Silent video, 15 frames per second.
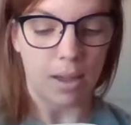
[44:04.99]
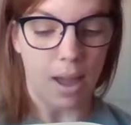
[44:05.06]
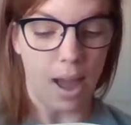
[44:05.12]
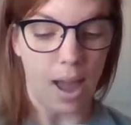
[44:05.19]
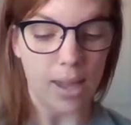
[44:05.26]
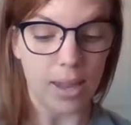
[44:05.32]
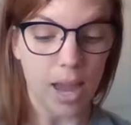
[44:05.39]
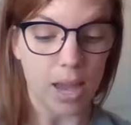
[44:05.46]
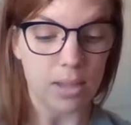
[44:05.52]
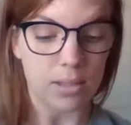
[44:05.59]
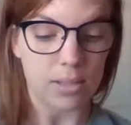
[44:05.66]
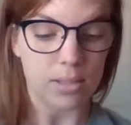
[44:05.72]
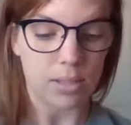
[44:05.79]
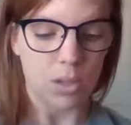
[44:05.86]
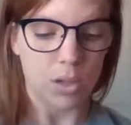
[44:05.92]
I
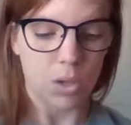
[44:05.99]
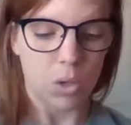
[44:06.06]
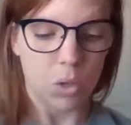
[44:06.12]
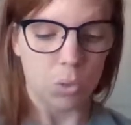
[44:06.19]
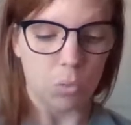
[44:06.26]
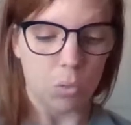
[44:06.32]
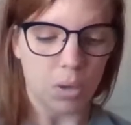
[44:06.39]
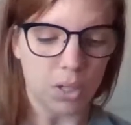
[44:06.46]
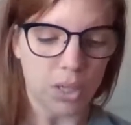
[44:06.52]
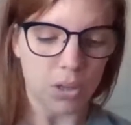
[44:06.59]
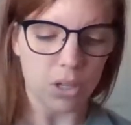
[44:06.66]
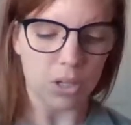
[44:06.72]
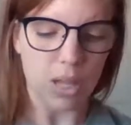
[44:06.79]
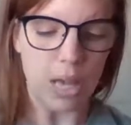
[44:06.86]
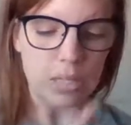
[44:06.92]
guess. Want
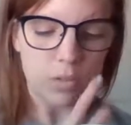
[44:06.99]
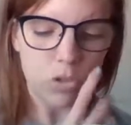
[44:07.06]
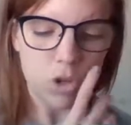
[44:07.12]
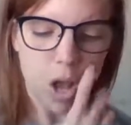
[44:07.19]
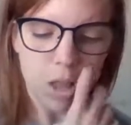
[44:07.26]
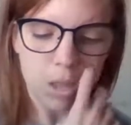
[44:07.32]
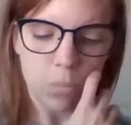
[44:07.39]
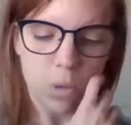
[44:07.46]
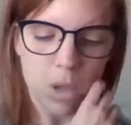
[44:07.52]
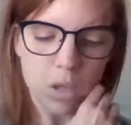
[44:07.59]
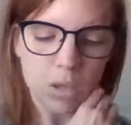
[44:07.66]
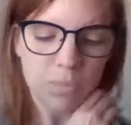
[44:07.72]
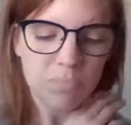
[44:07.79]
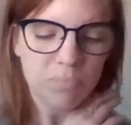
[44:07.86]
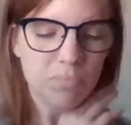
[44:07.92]
another glass of chocolate
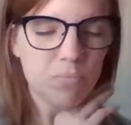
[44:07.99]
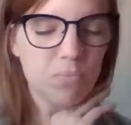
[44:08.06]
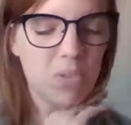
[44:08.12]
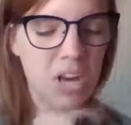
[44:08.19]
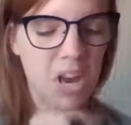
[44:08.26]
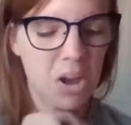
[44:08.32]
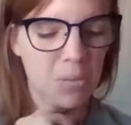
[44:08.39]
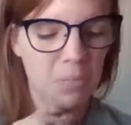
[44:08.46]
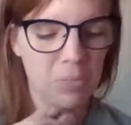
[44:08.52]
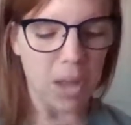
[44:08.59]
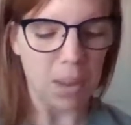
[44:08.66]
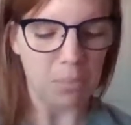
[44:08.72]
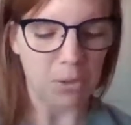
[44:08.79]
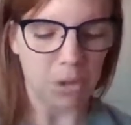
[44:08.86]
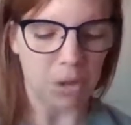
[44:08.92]
milk? No,
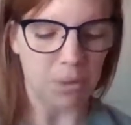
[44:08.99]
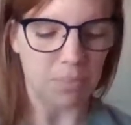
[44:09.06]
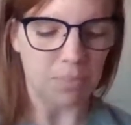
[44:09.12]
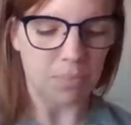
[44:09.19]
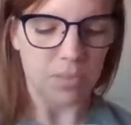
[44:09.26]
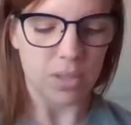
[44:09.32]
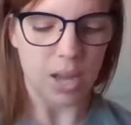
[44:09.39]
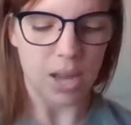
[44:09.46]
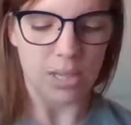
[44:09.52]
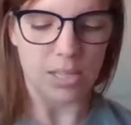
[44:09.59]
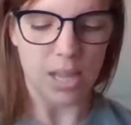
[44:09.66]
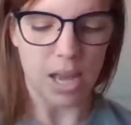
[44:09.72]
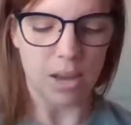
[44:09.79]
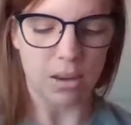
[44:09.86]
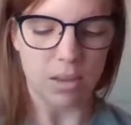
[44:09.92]
I'm good, I
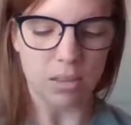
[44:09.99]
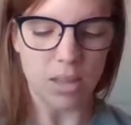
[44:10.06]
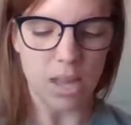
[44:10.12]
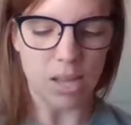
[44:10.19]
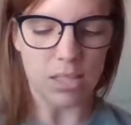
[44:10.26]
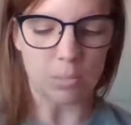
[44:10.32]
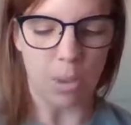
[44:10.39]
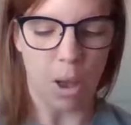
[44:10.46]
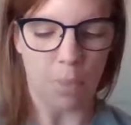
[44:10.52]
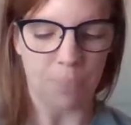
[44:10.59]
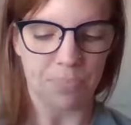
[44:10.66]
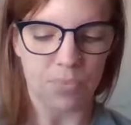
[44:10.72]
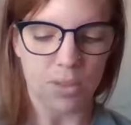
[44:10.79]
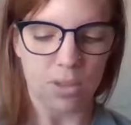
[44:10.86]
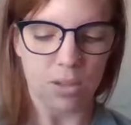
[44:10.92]
said. Thanks,
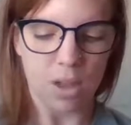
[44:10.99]
Mom.